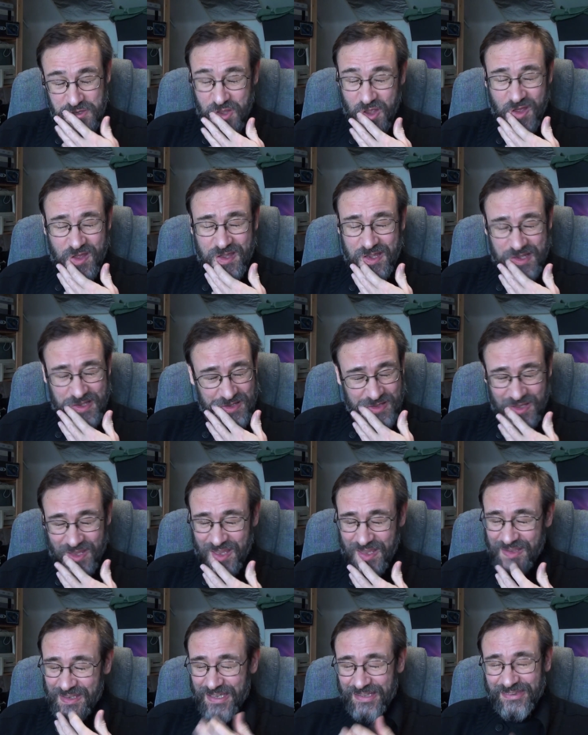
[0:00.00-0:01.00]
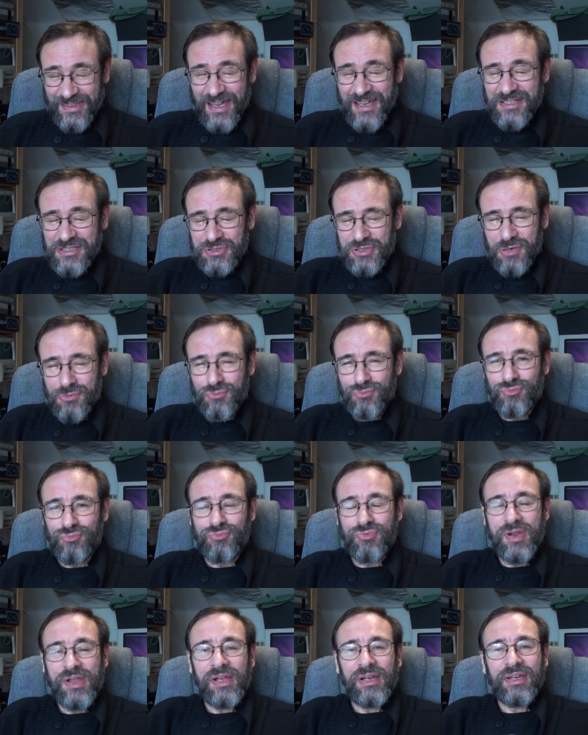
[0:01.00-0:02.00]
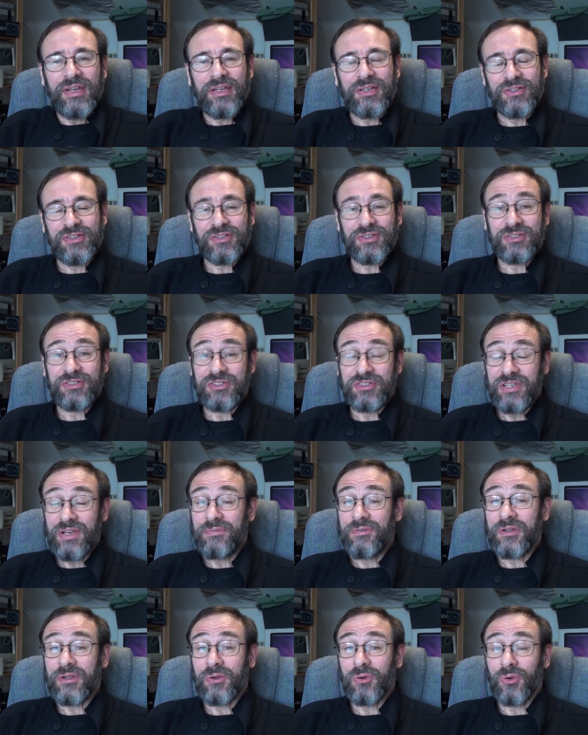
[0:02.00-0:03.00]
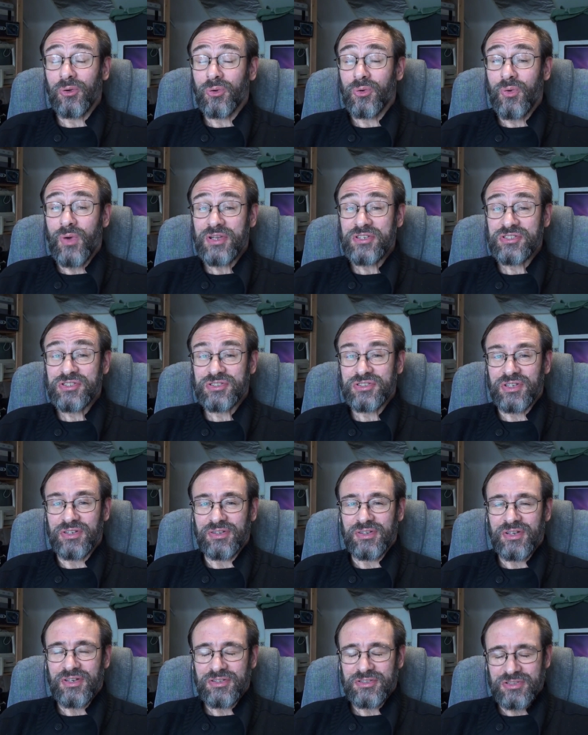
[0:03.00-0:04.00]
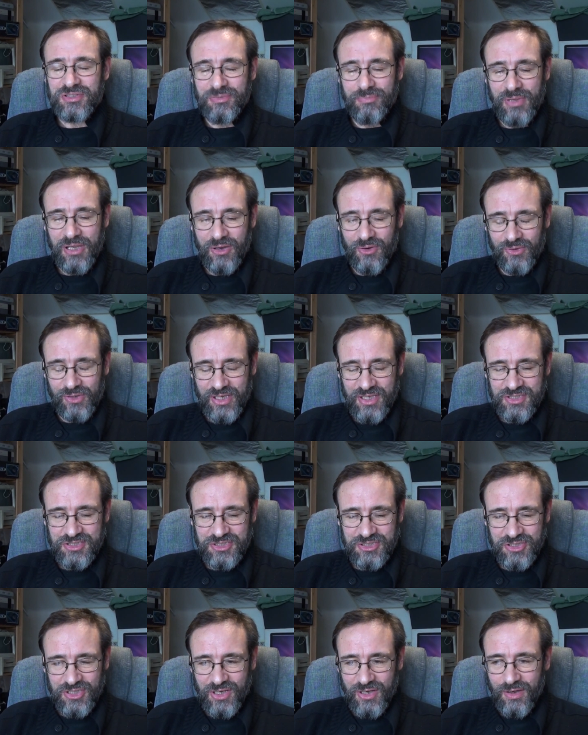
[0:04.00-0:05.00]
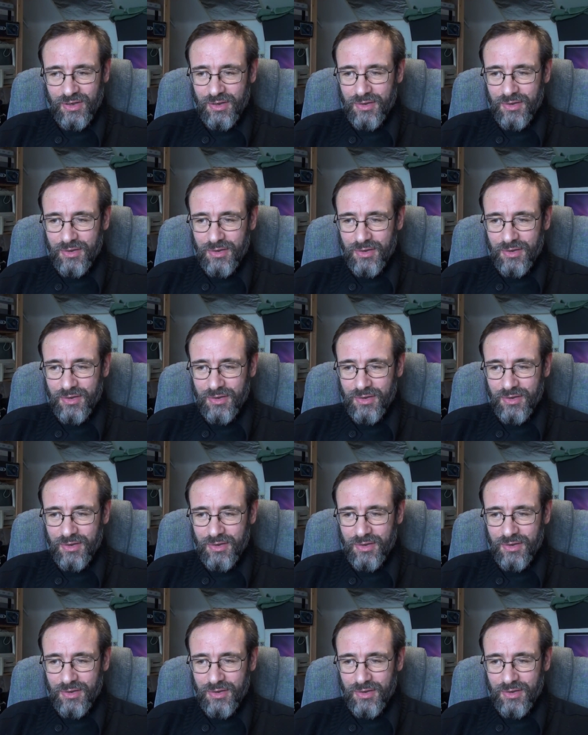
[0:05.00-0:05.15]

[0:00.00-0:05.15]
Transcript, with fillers: That's a really difficult question, to be honest.